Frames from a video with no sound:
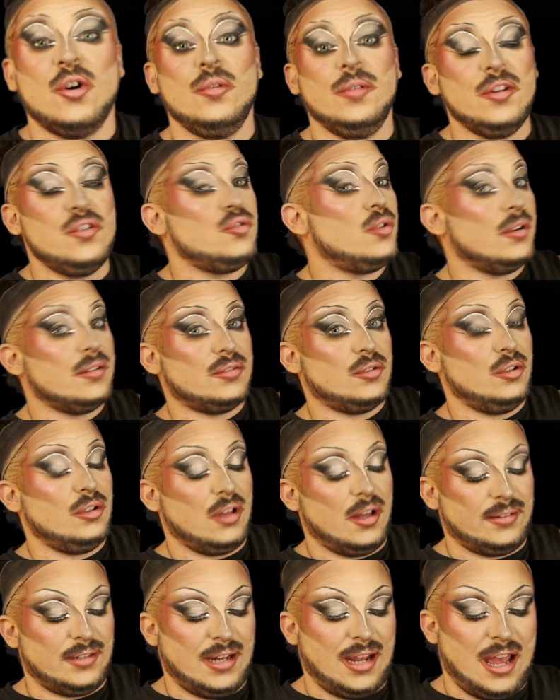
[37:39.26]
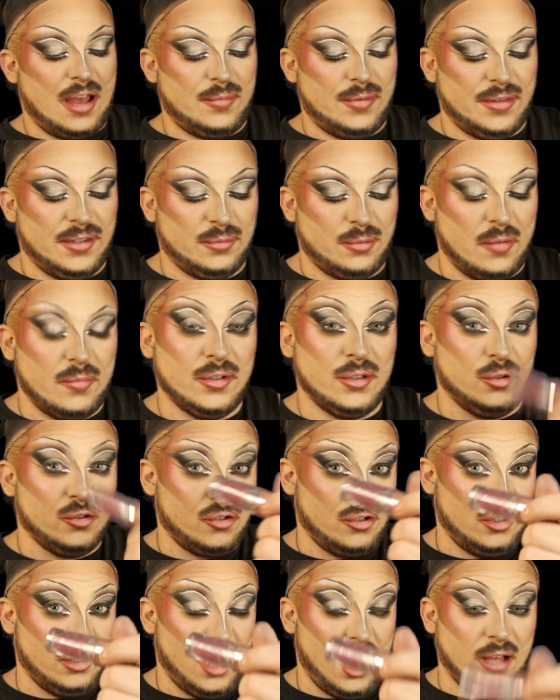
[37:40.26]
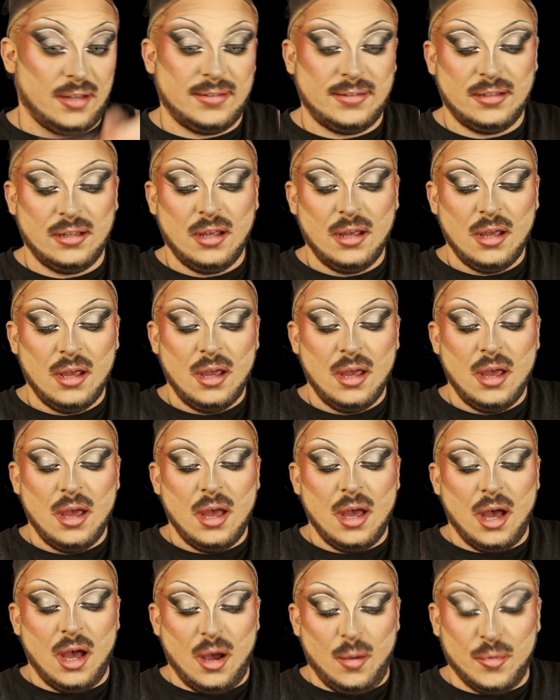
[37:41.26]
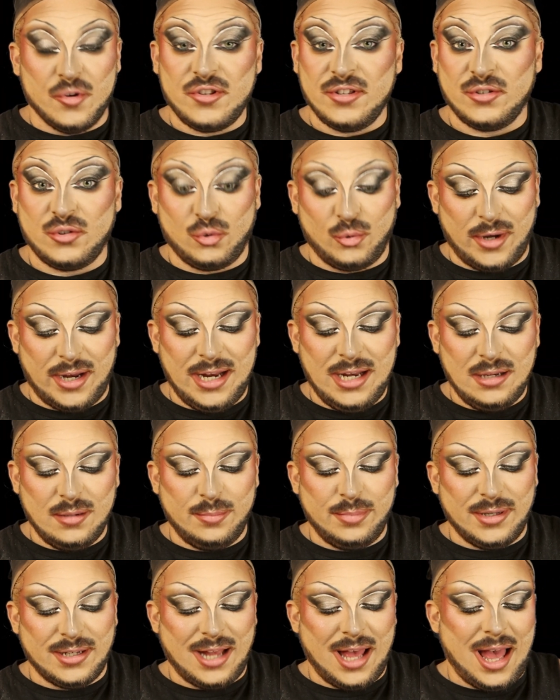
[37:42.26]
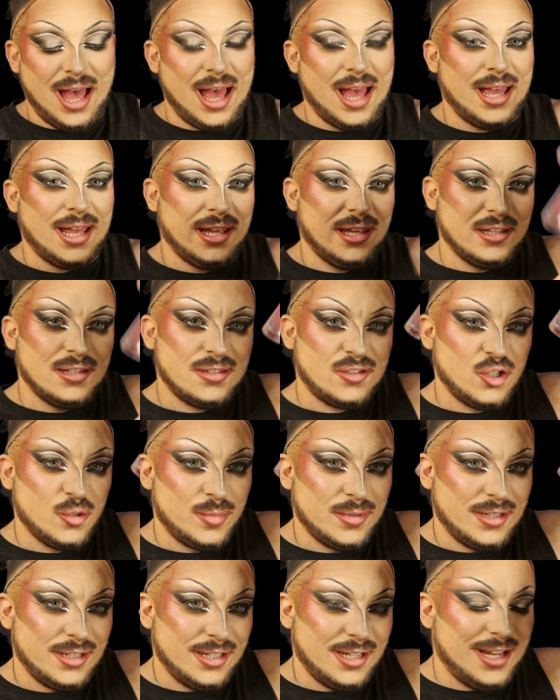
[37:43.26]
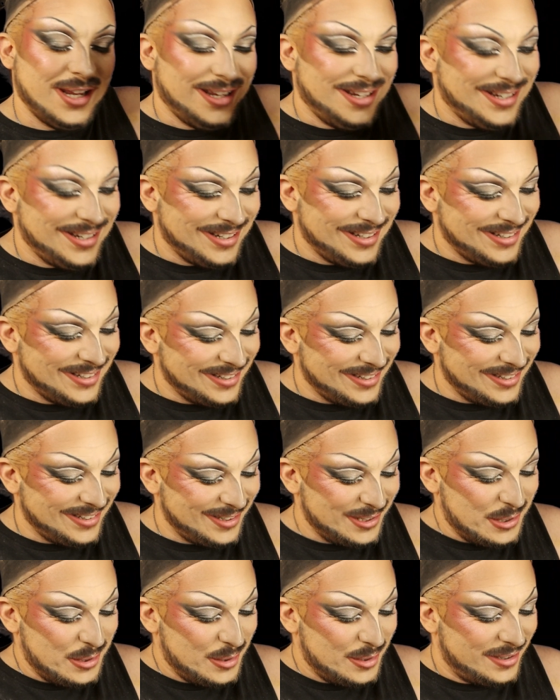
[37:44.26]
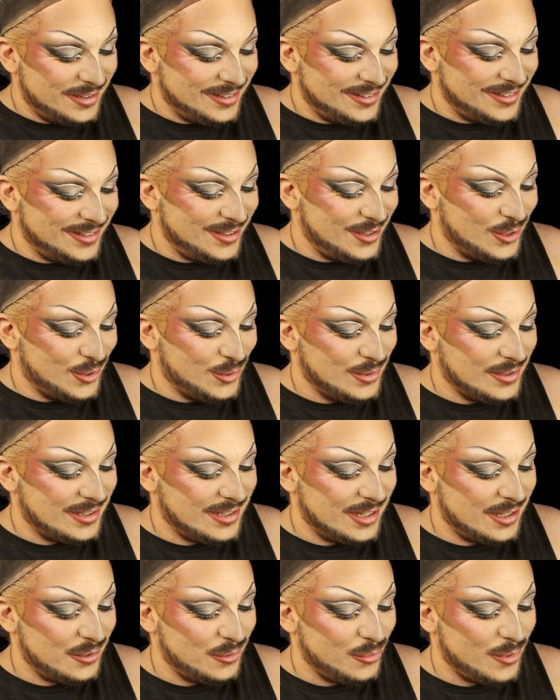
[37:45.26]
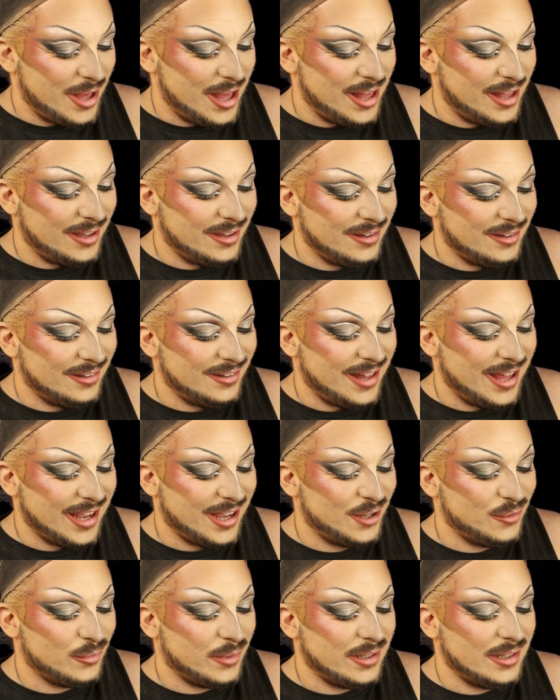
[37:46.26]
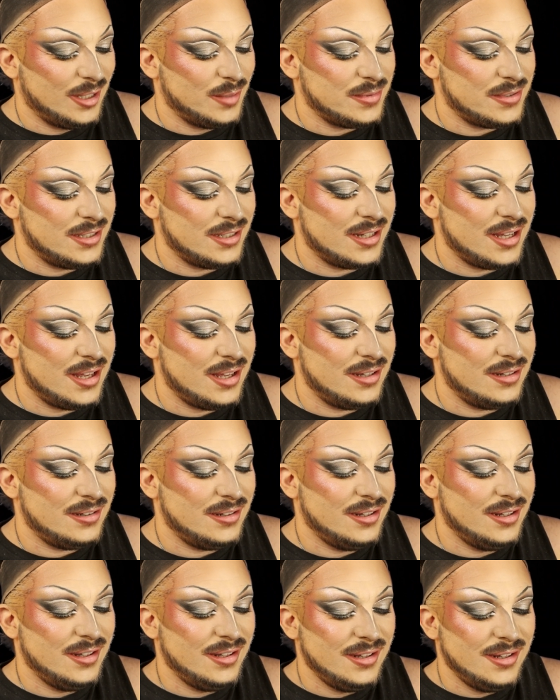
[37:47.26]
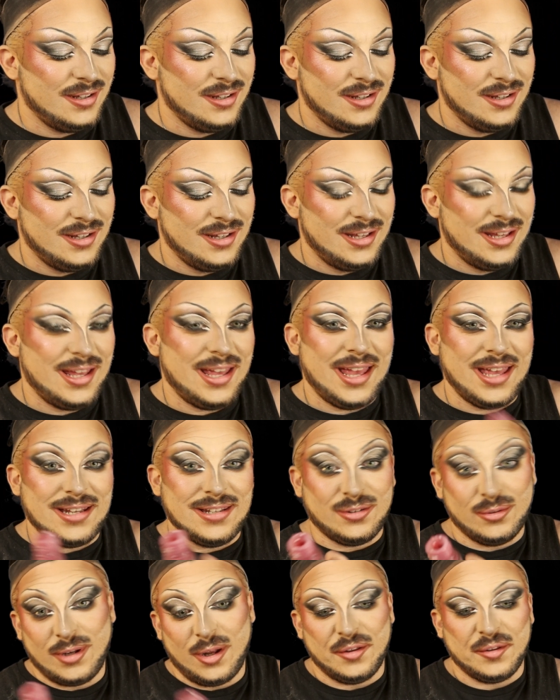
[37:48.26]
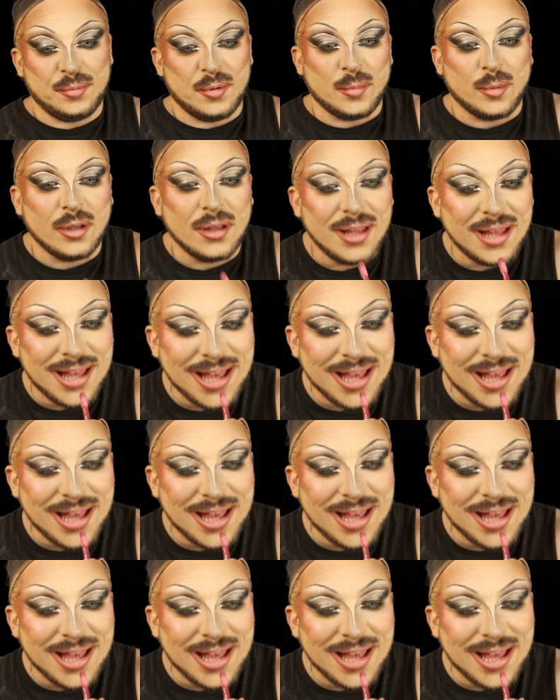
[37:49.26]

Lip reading: only drugstore gloss I have is this Revolution gloss, which is great, but I stupidly used it while I had red lipstick on, and so now it's purple.